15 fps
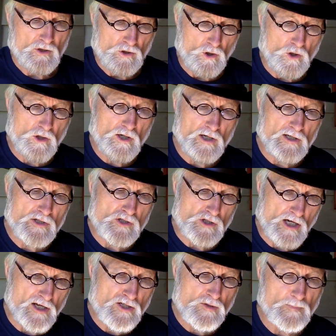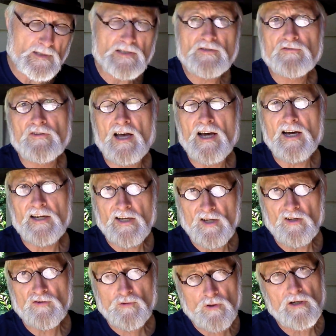court judgments on
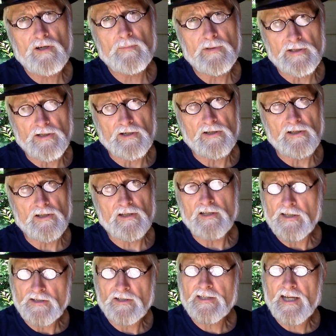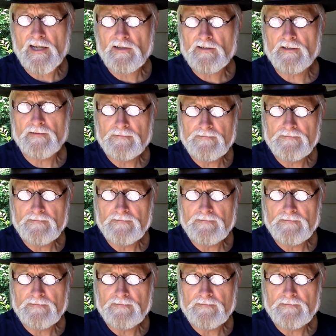his criminal intent.